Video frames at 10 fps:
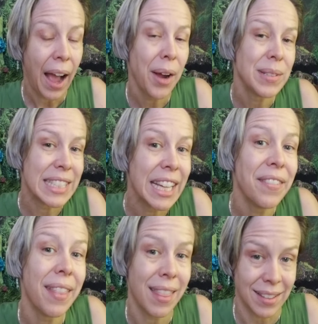I was
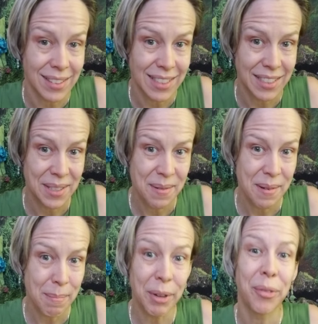given this
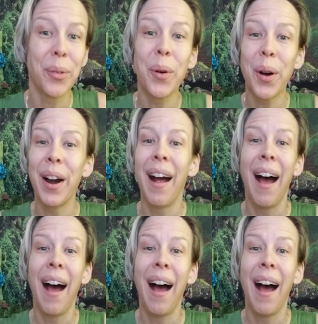before